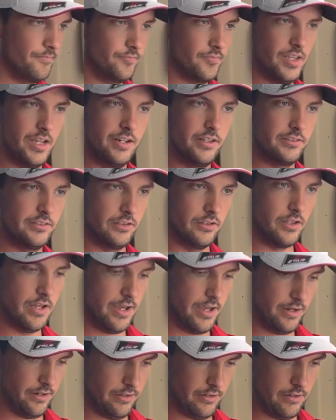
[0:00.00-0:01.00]
And it's a
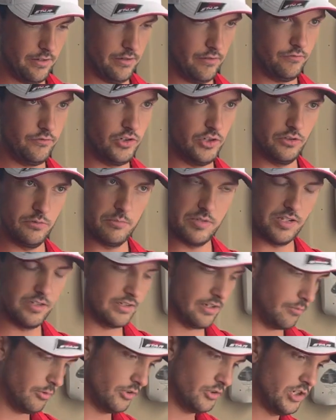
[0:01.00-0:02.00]
lot of just me
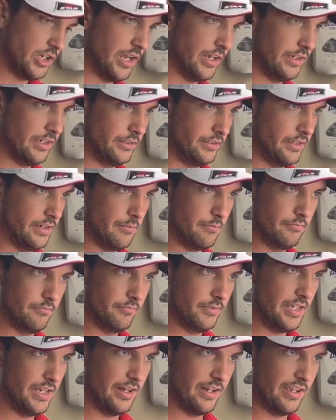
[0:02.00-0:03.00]
double checking that
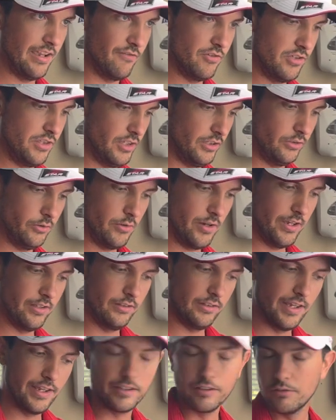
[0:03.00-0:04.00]
I'm getting everything the
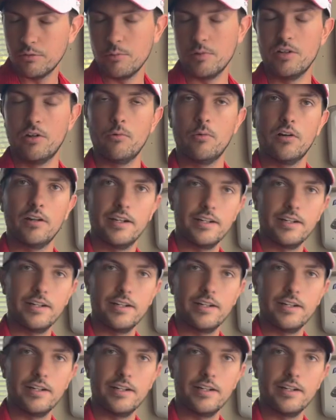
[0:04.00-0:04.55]
right length. We don't want